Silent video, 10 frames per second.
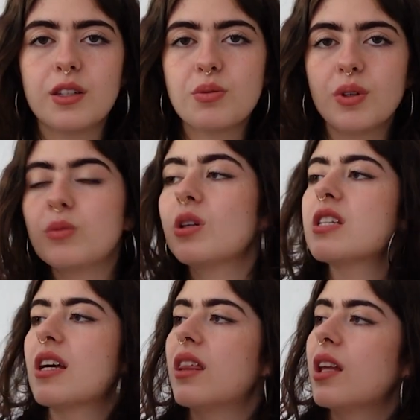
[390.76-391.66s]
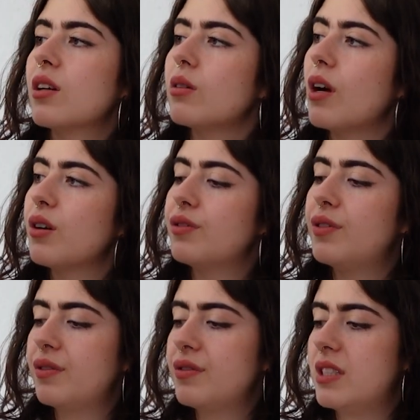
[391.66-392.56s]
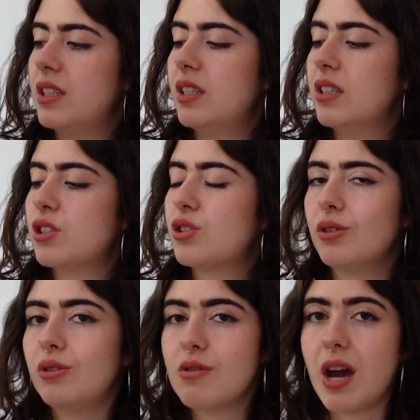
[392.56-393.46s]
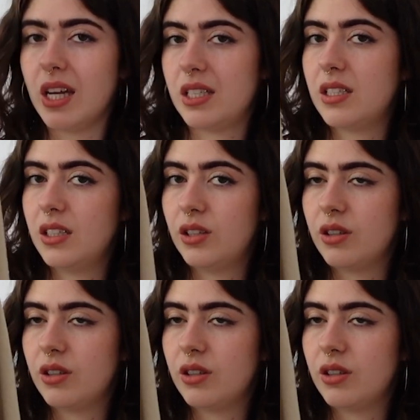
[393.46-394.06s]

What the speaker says: This one was I think around 15 to 18